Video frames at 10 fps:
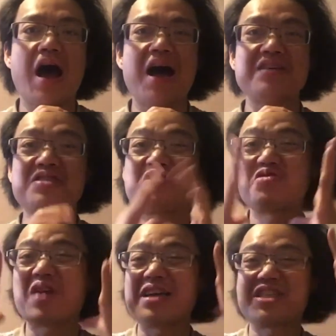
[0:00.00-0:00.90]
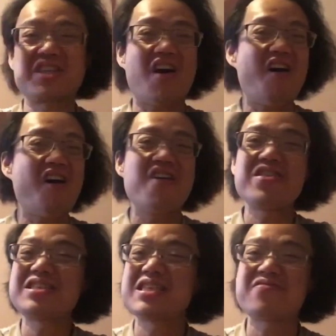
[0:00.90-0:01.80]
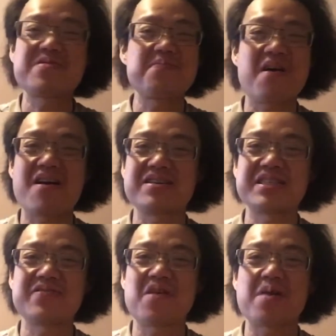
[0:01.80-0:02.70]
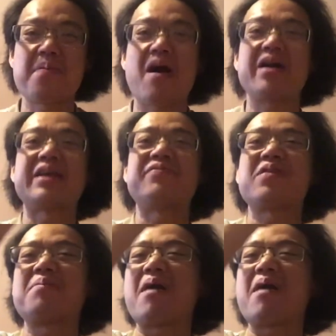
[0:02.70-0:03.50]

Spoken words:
stretched all the different parts of our body, from